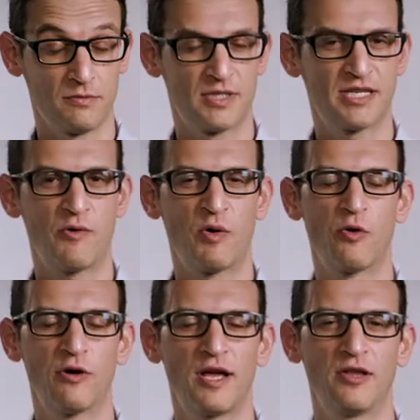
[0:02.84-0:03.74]
scary
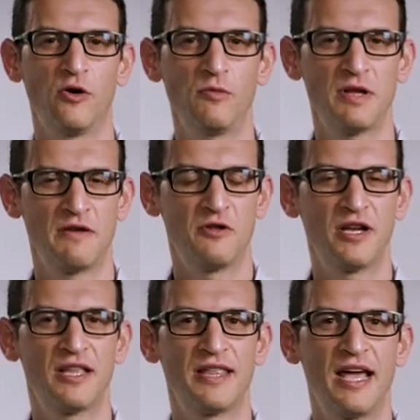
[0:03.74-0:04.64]
word, I know, but if you look
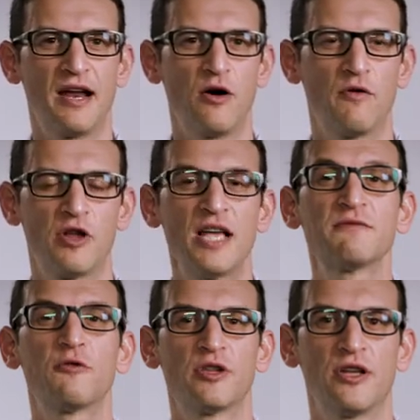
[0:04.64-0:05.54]
at the data, over the
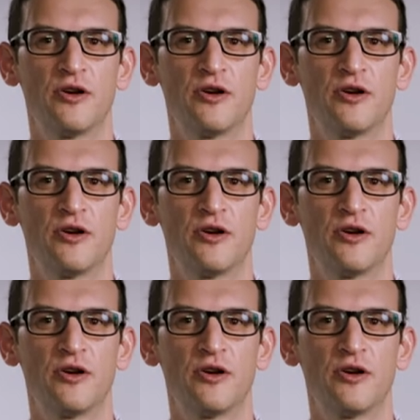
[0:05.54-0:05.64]
last forty